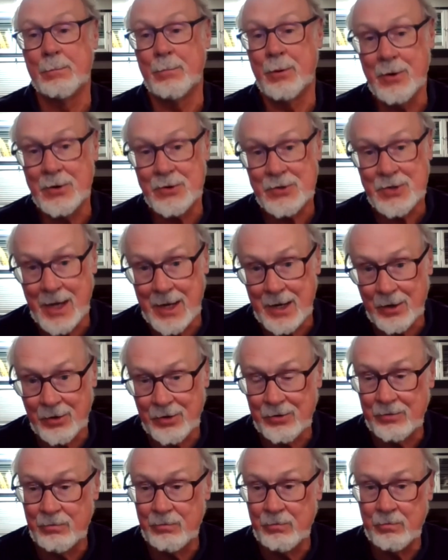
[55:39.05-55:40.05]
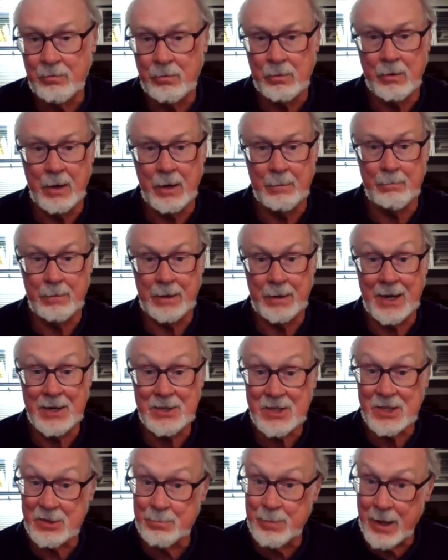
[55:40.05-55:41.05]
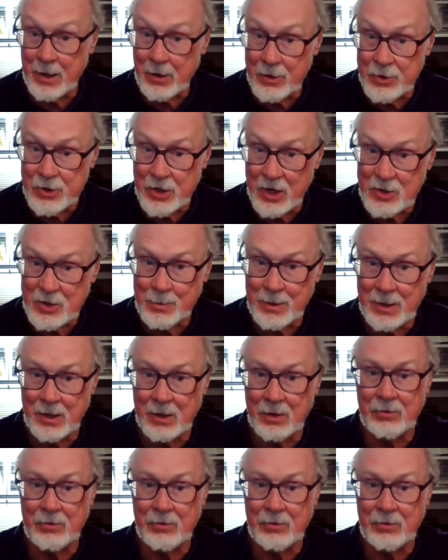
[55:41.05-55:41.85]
Burnside is, against his better judgment,